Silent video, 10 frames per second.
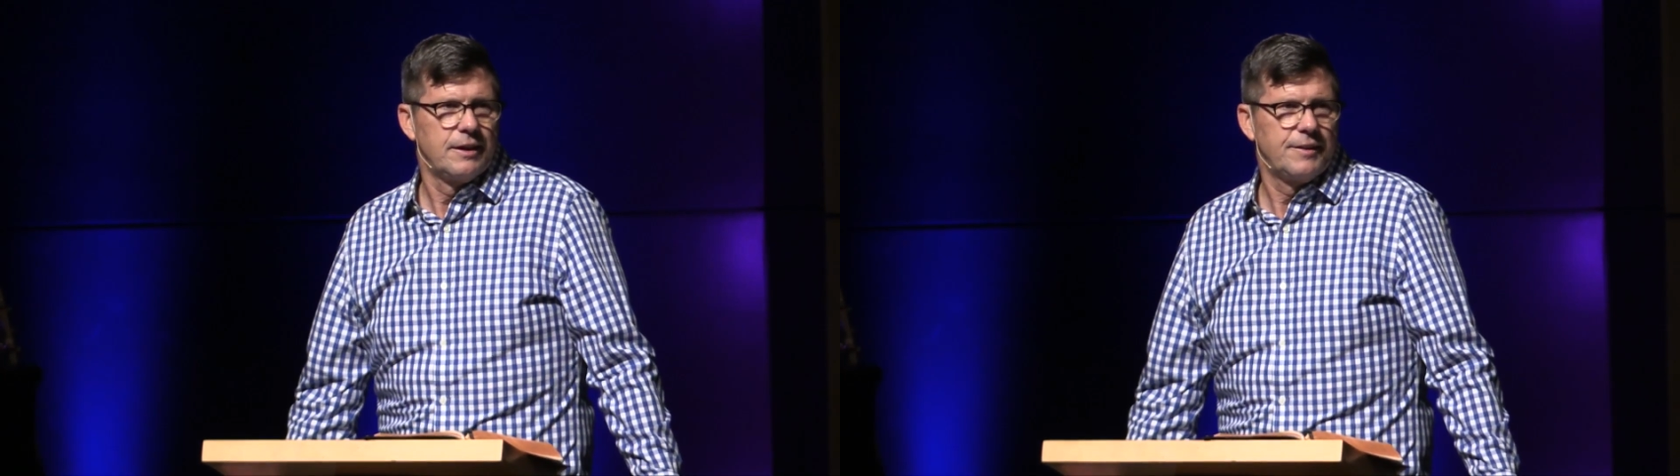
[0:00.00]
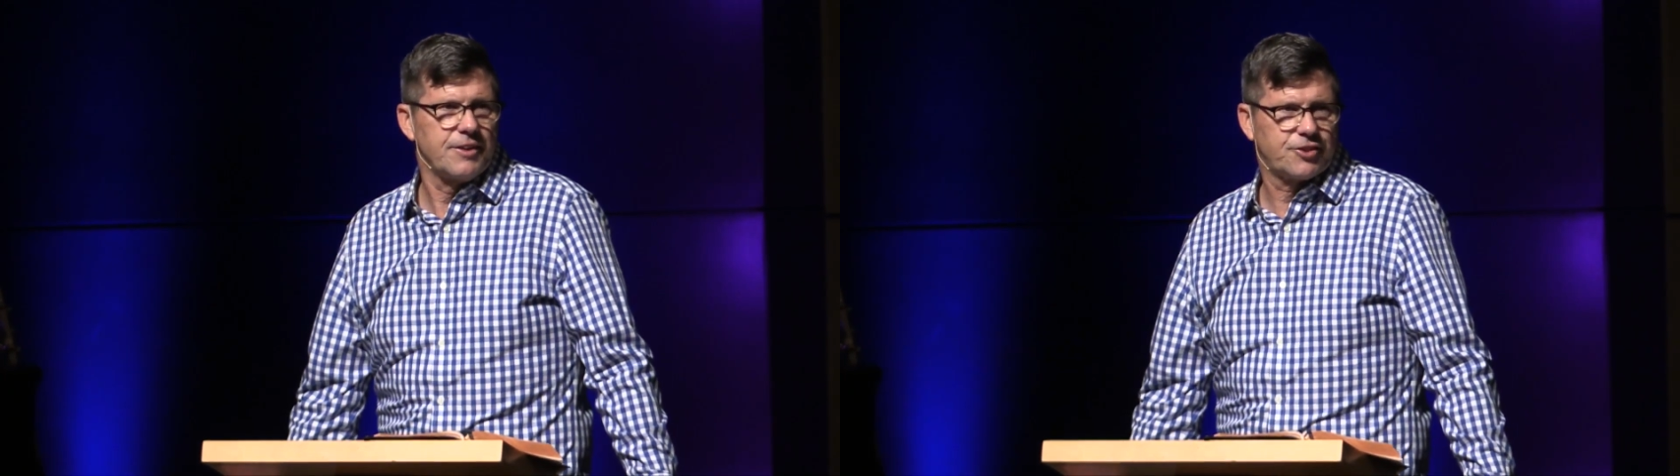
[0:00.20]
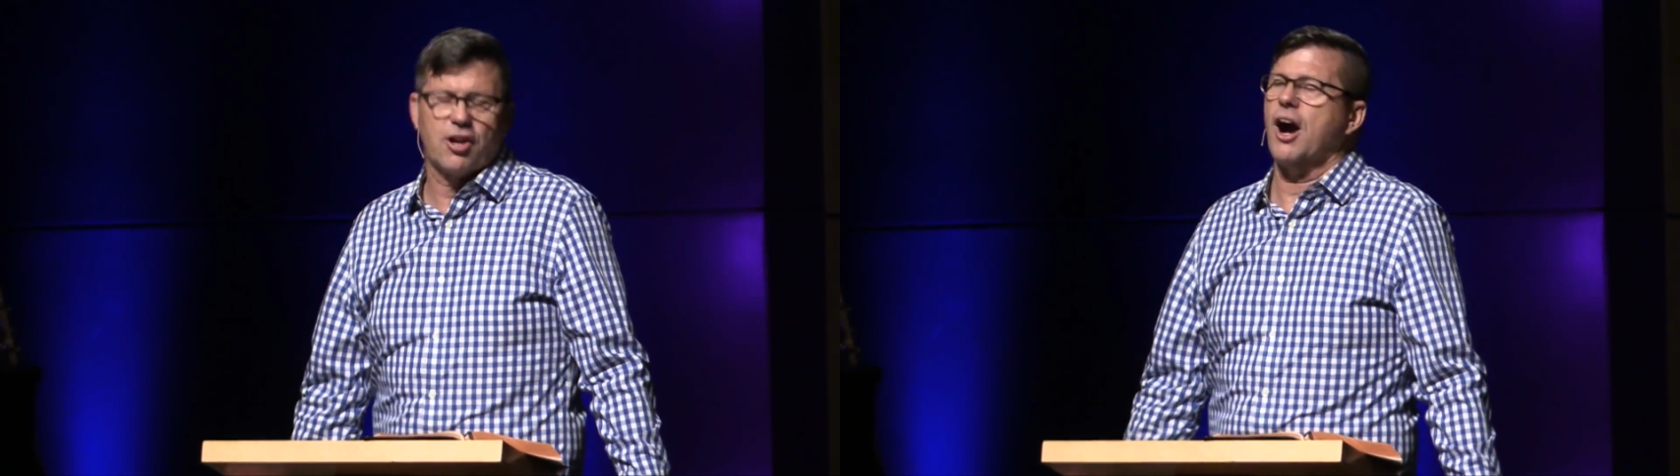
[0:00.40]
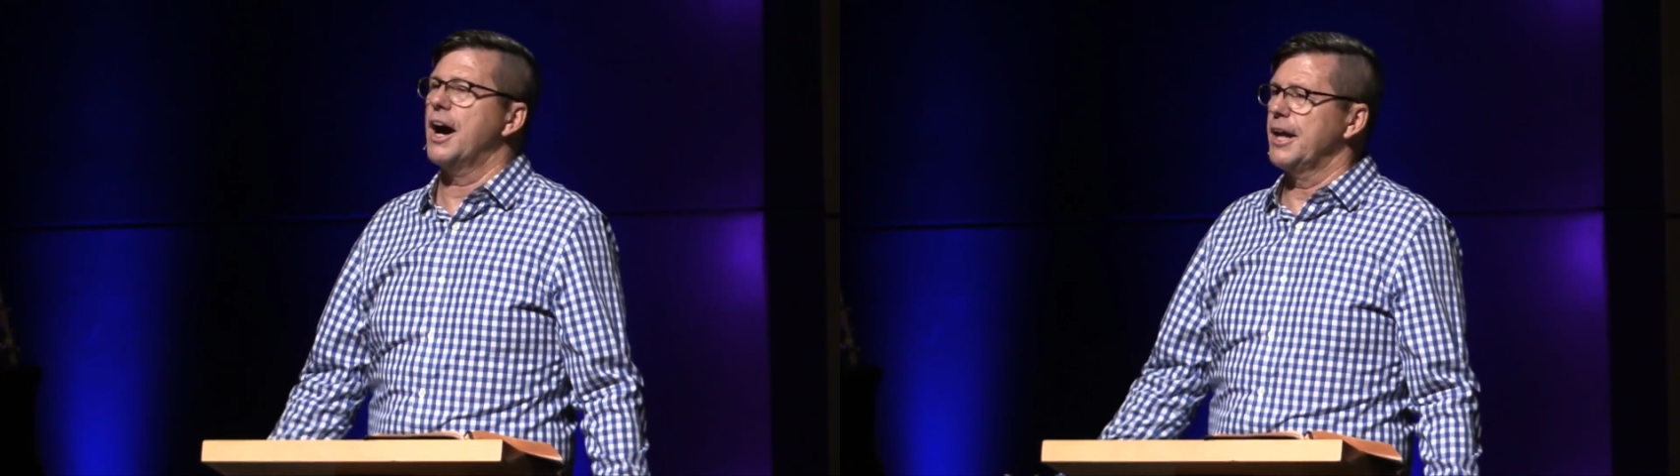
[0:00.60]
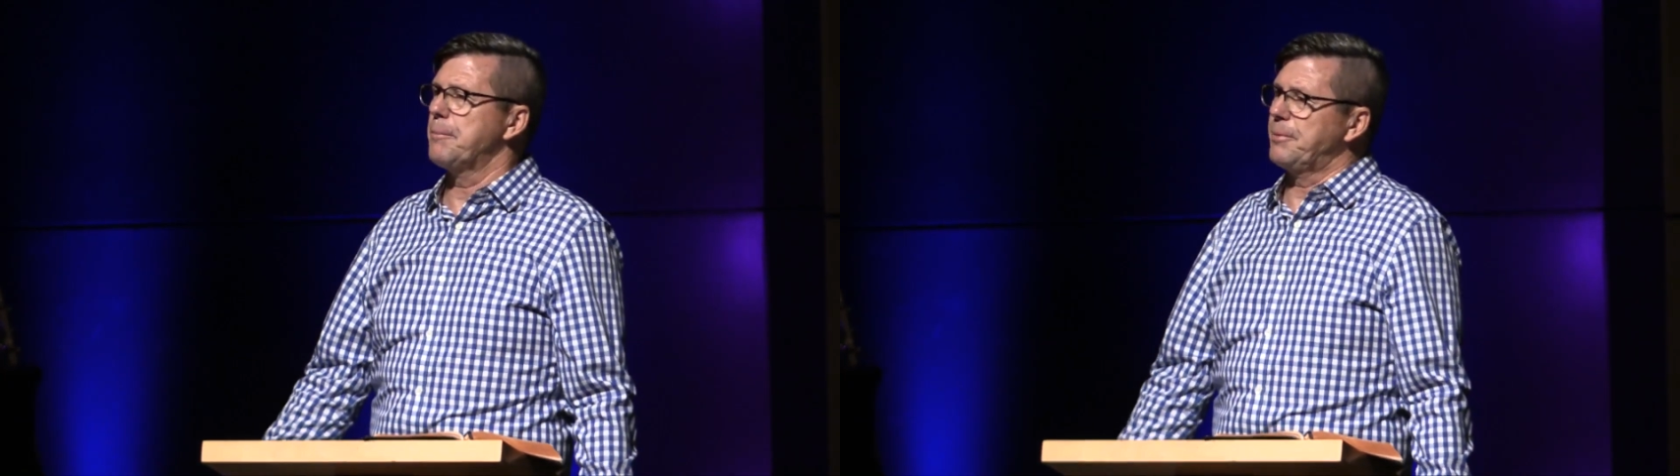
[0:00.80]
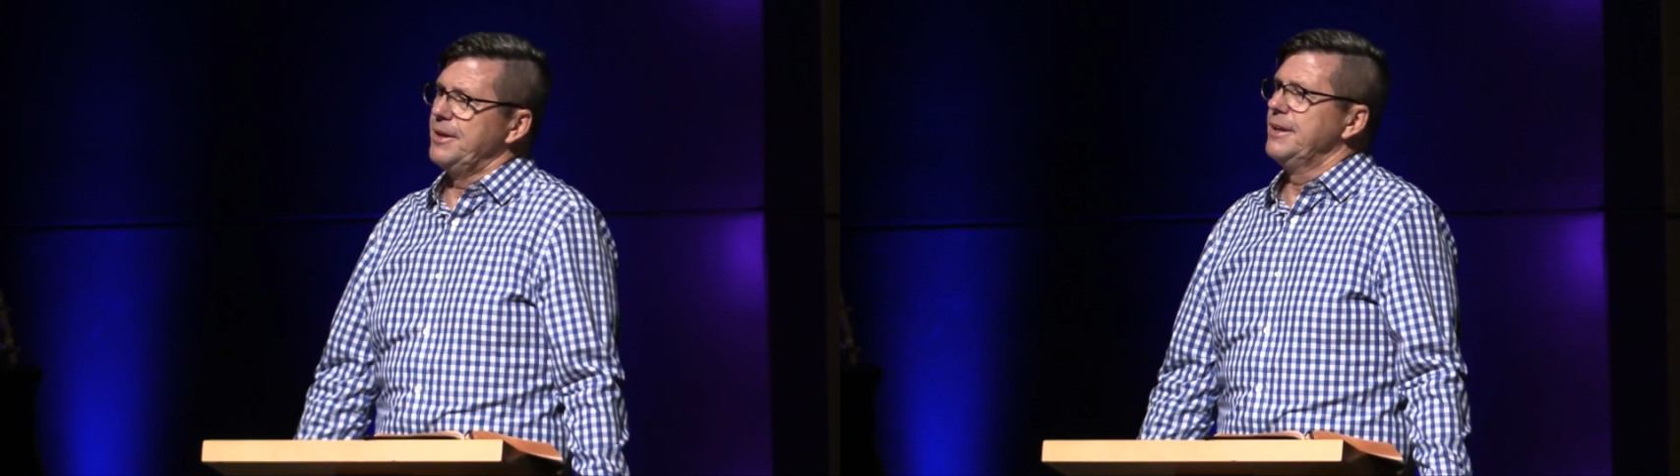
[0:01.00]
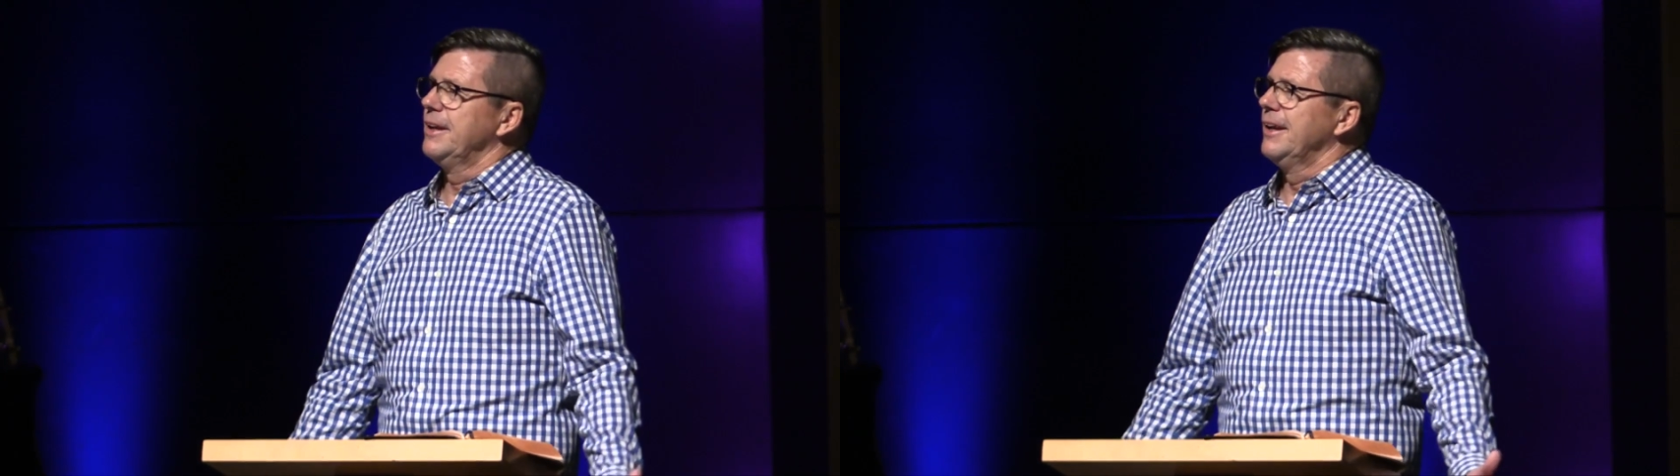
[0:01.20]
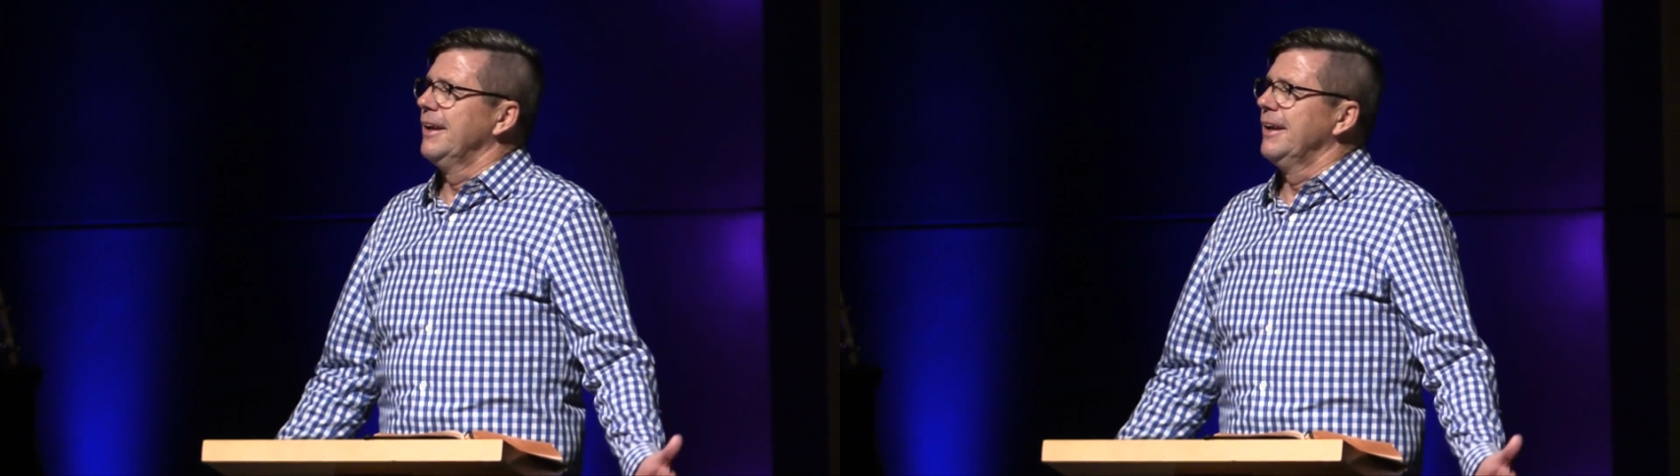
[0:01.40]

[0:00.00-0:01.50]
that's caught up in